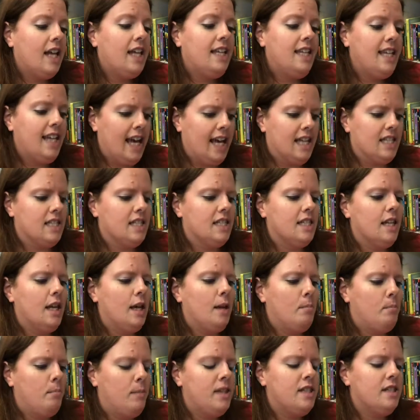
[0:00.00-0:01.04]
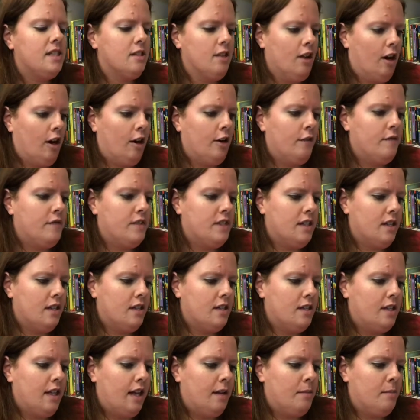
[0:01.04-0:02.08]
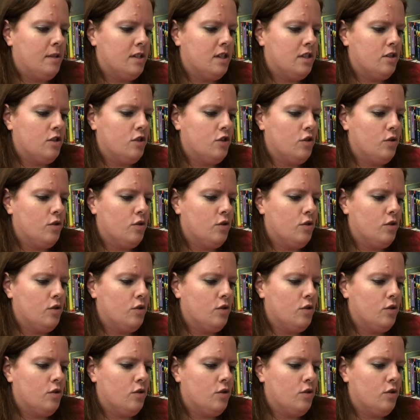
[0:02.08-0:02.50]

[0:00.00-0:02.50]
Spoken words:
"Yes, Miss Zarbs," said Mrs.